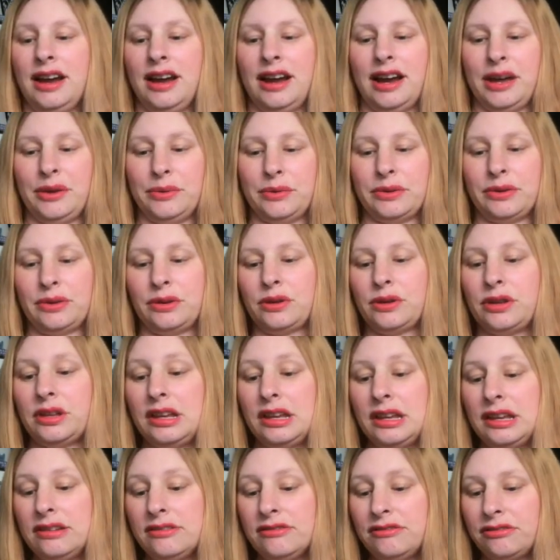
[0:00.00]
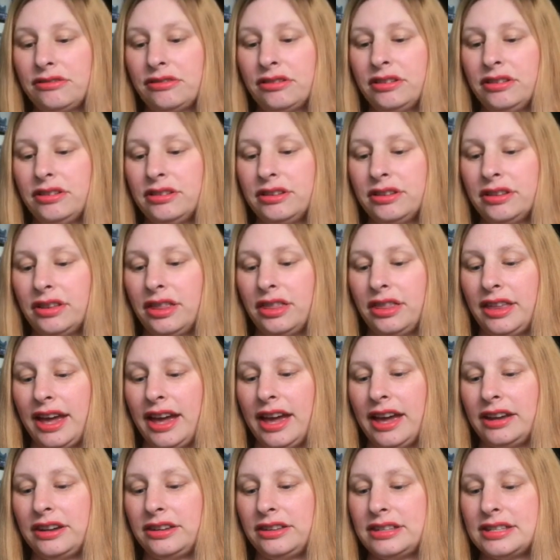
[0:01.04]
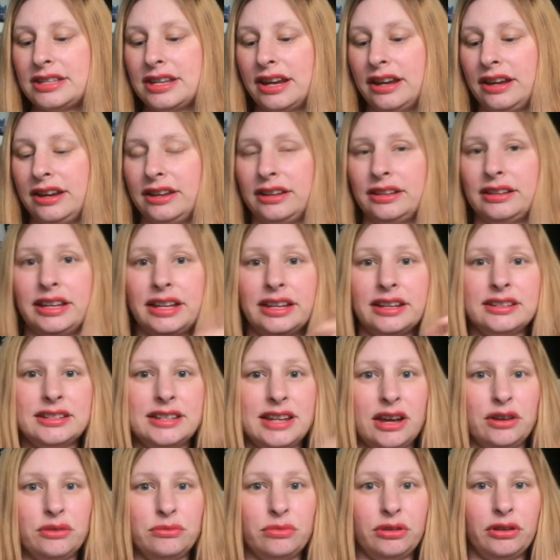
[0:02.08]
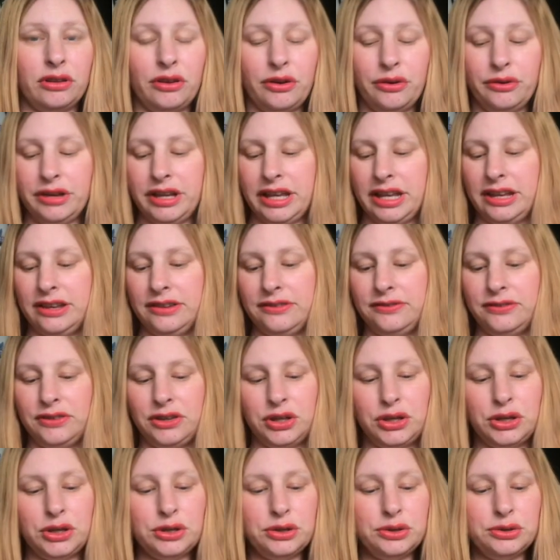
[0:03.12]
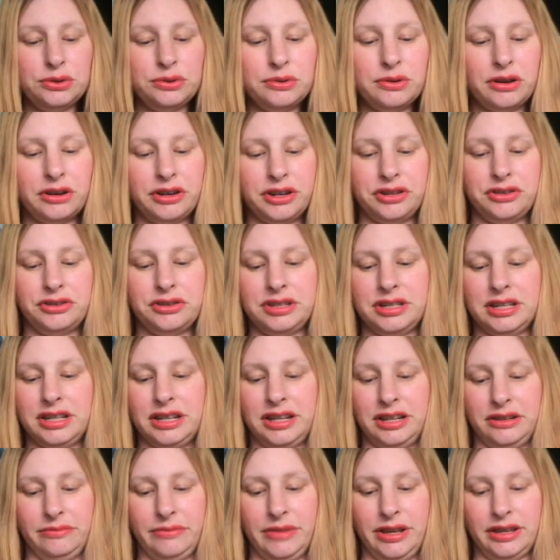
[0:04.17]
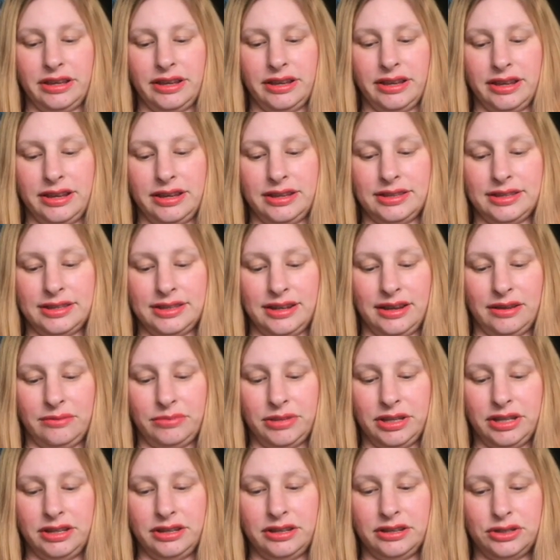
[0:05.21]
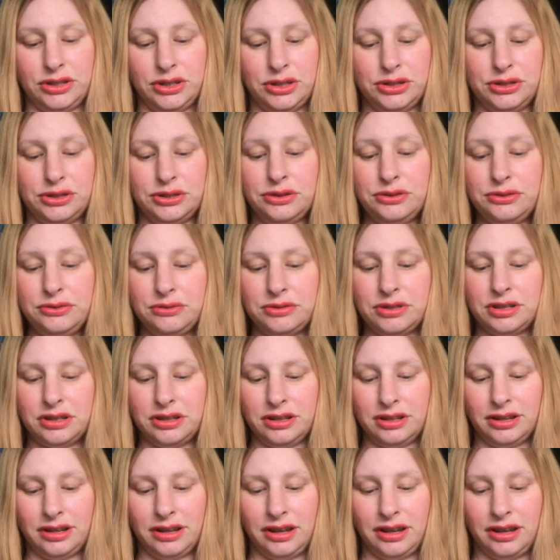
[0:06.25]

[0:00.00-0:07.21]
I will leave that link down below if you are interested in making a snappy suit.